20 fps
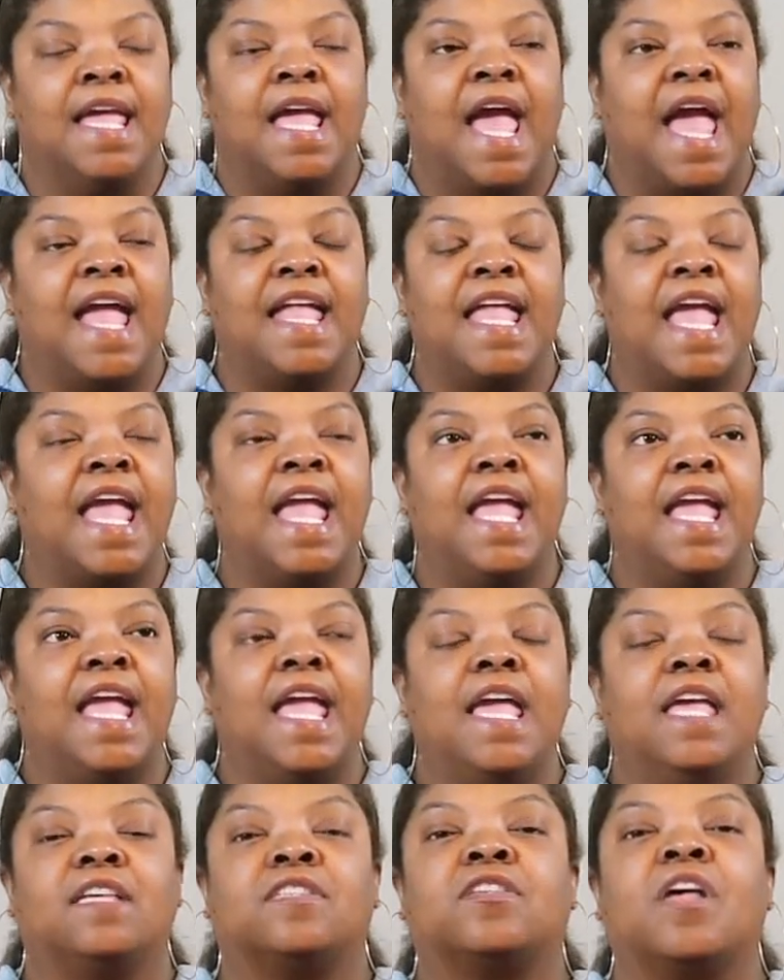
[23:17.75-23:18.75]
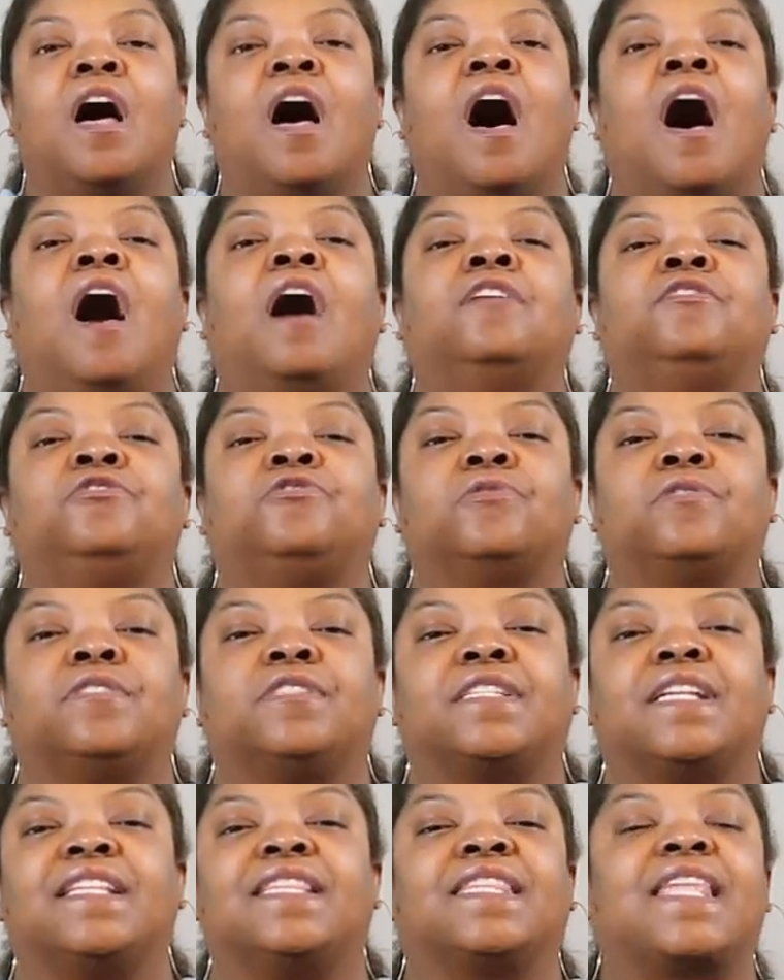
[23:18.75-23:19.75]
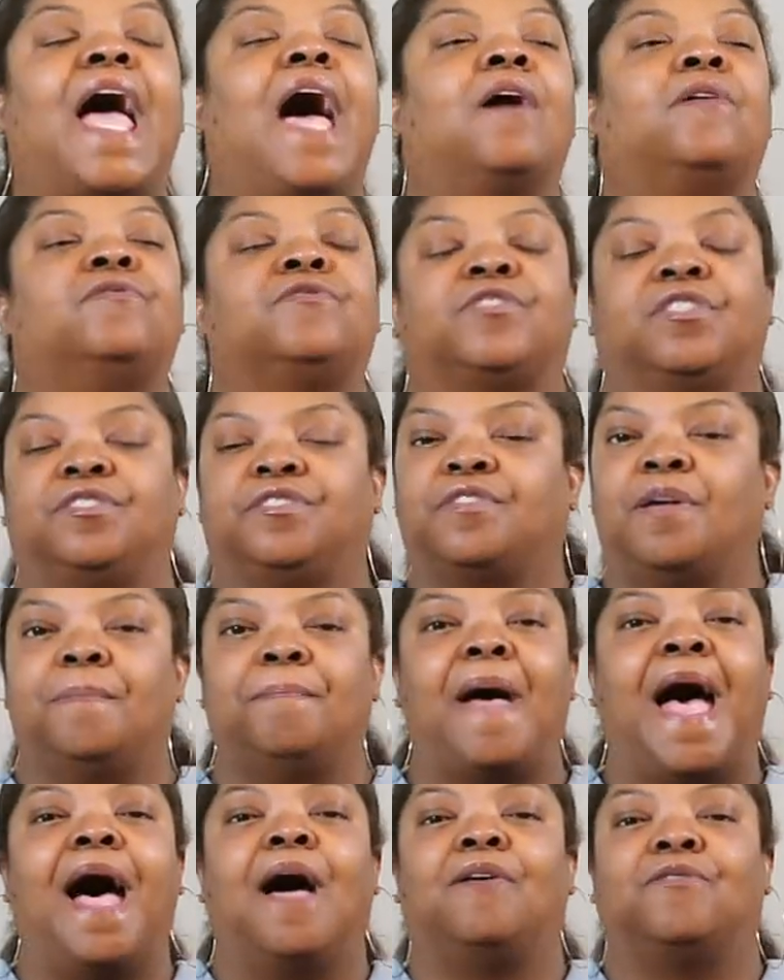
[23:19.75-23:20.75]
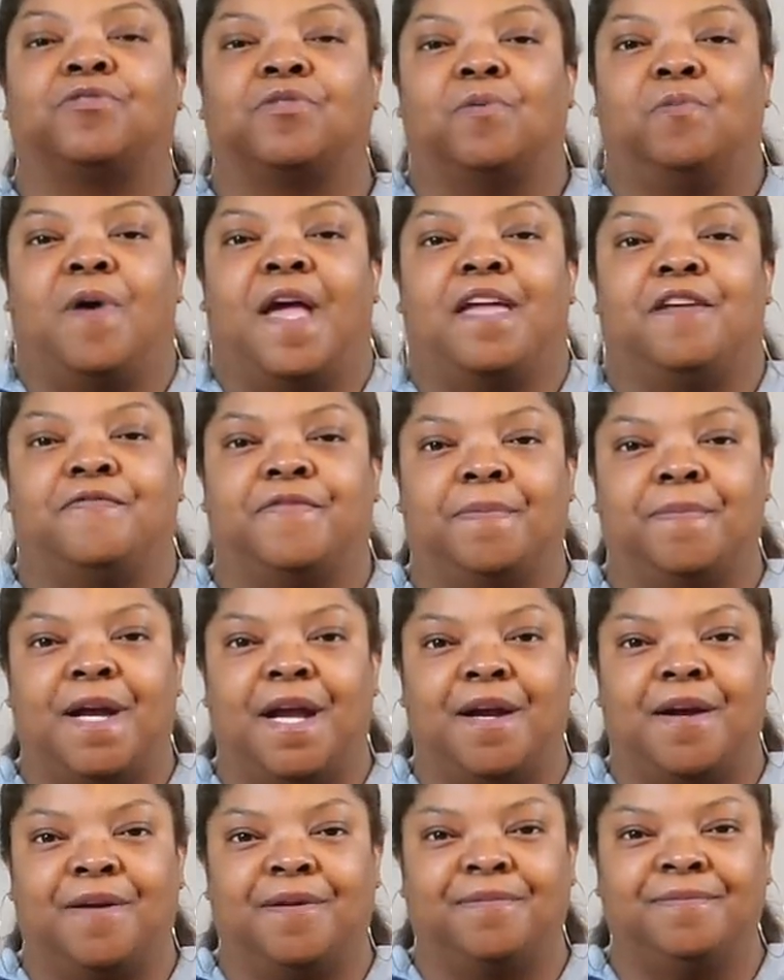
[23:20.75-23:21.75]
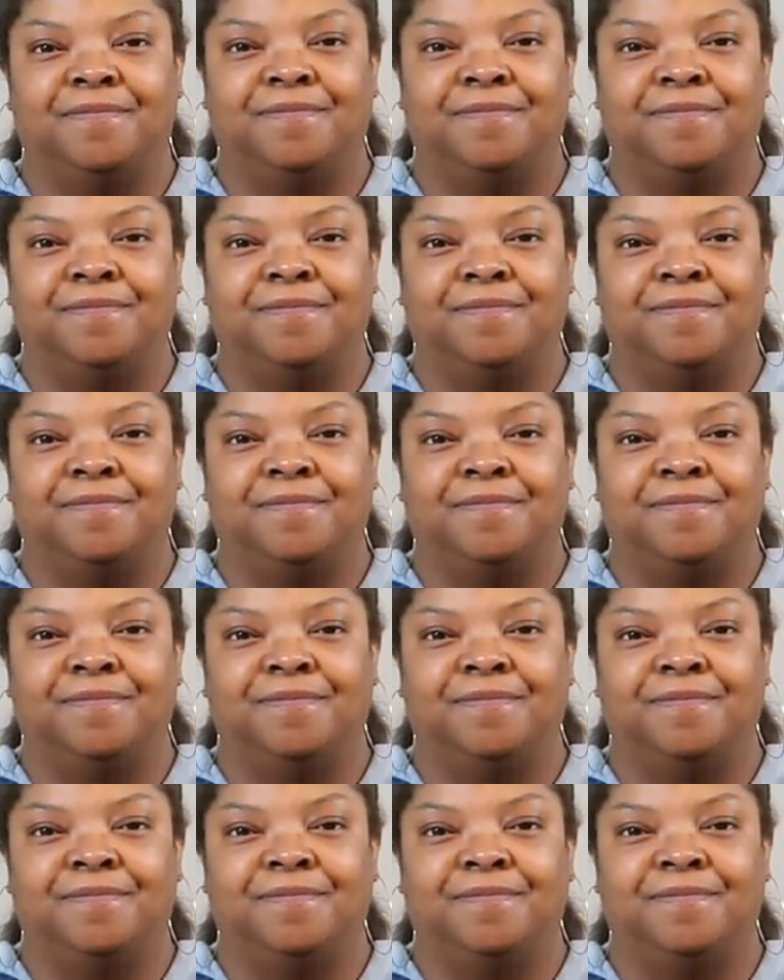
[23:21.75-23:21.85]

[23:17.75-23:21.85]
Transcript: and he is hundreds and thousands of miles away from her.